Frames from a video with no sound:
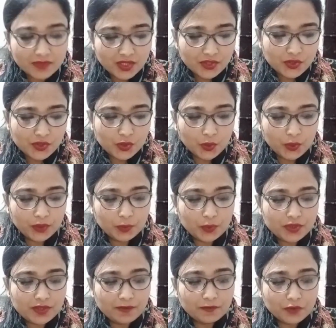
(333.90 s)
So it
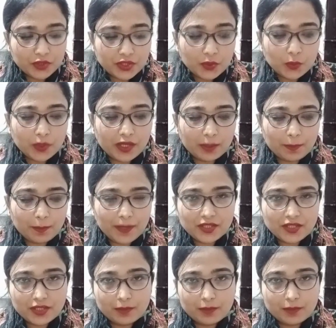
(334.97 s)
was a wooden workbench.